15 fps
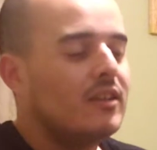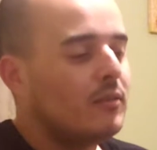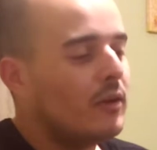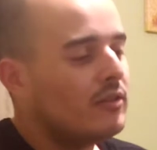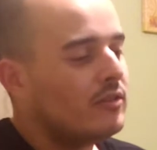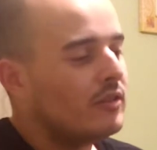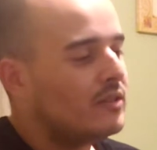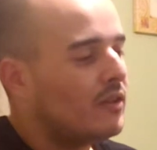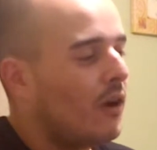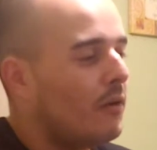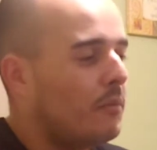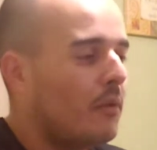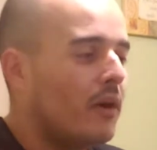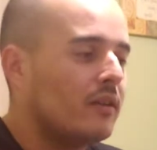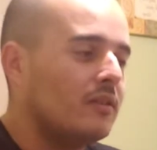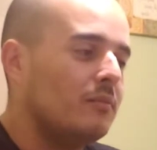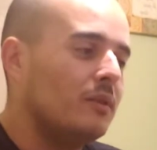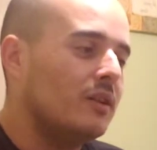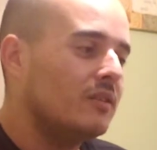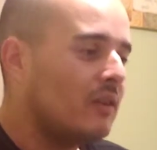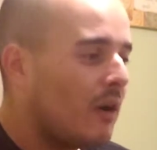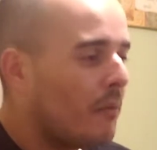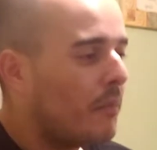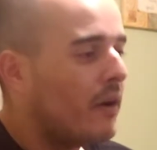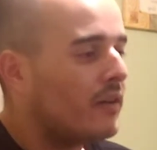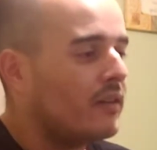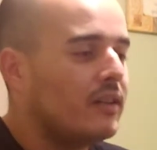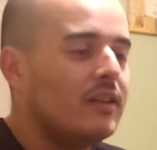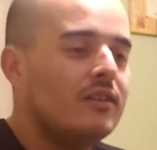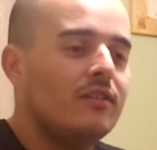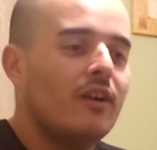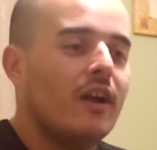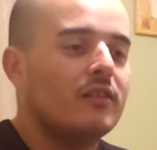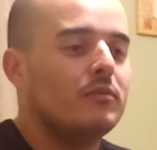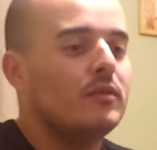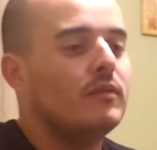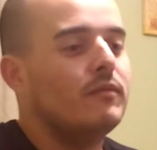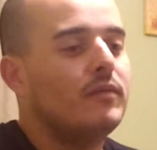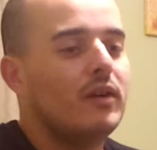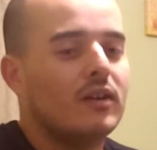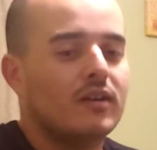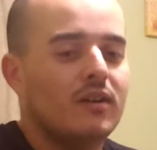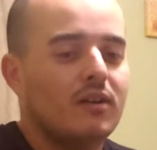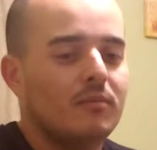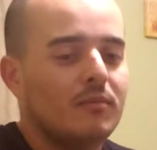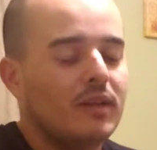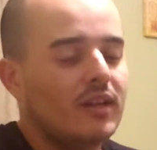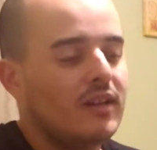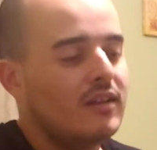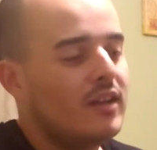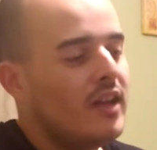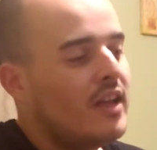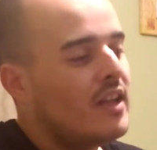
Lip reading: Especially Charles Barkley, man. Charles Barkley, he cracks me the fuck up, man.